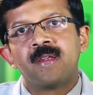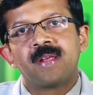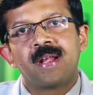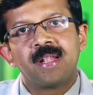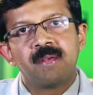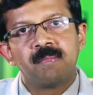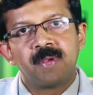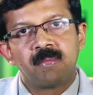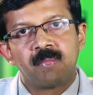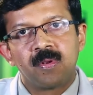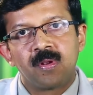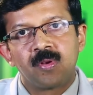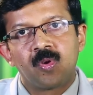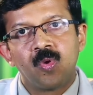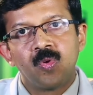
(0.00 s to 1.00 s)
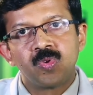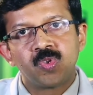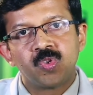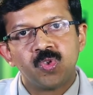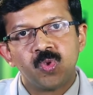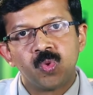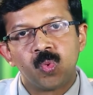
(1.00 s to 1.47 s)
Tell the people close
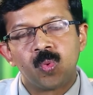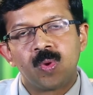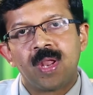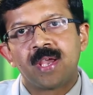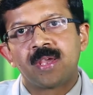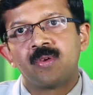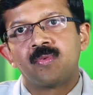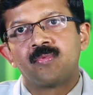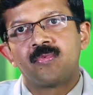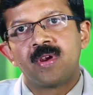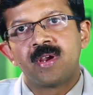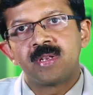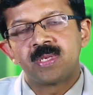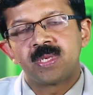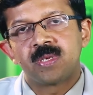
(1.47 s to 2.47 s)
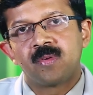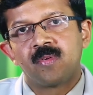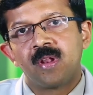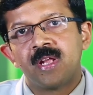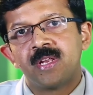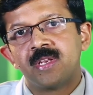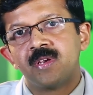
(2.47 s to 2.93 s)
to you, like your friends,
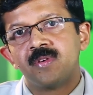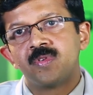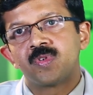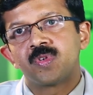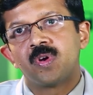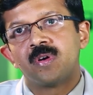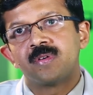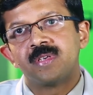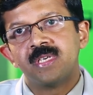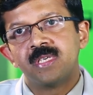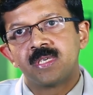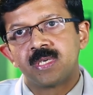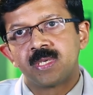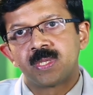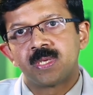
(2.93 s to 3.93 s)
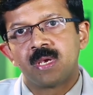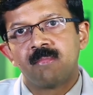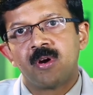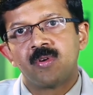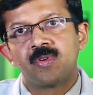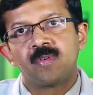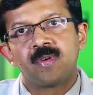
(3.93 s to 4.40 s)
relatives, or teachers,
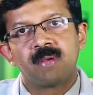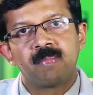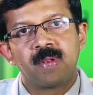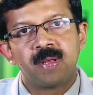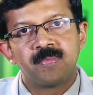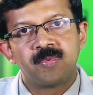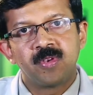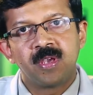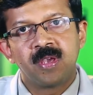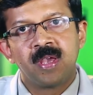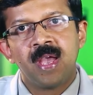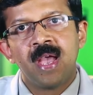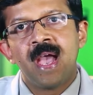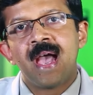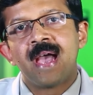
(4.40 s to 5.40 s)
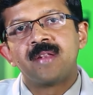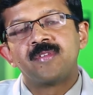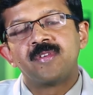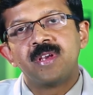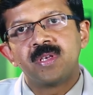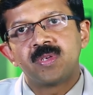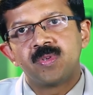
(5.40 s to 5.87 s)
about your epilepsy
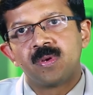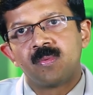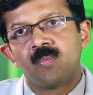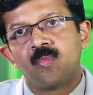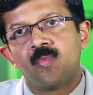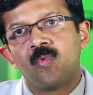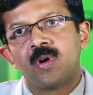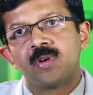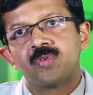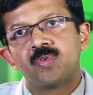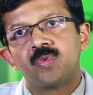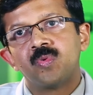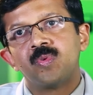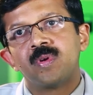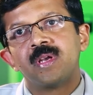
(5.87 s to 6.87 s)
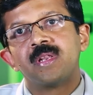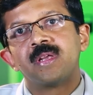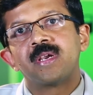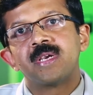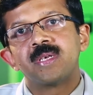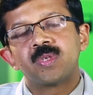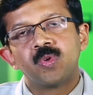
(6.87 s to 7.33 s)
and teach them what to do in
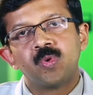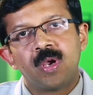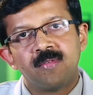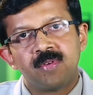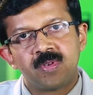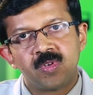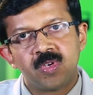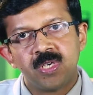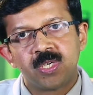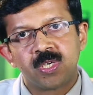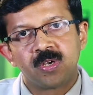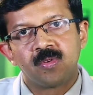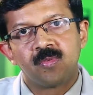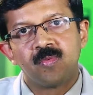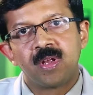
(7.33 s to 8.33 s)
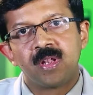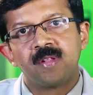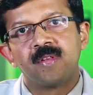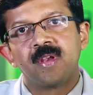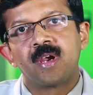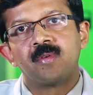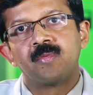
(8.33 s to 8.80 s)
case you have a seizure when
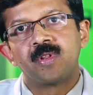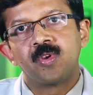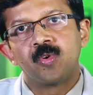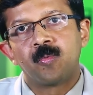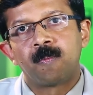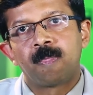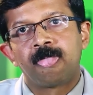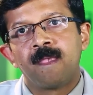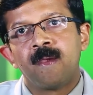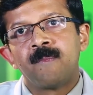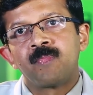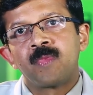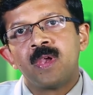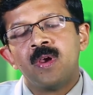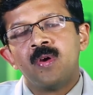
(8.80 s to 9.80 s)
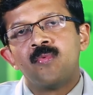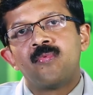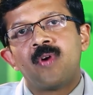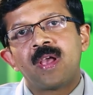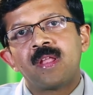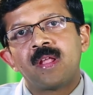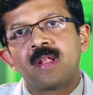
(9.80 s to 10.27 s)
they are with you.
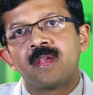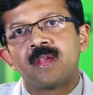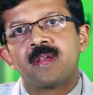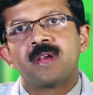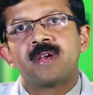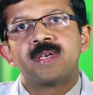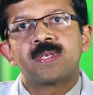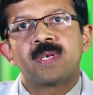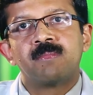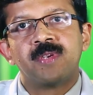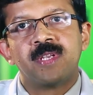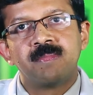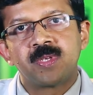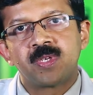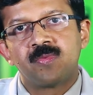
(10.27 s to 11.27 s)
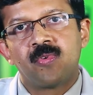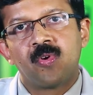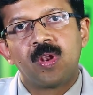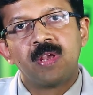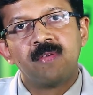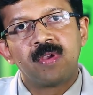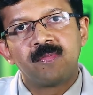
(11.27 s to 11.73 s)
Finally, here are some tips for
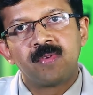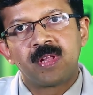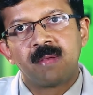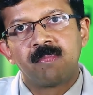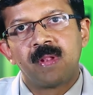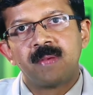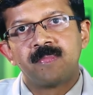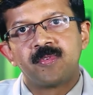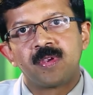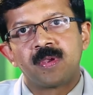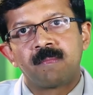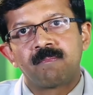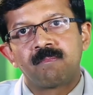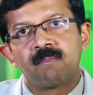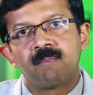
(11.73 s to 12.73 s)
living with epilepsy.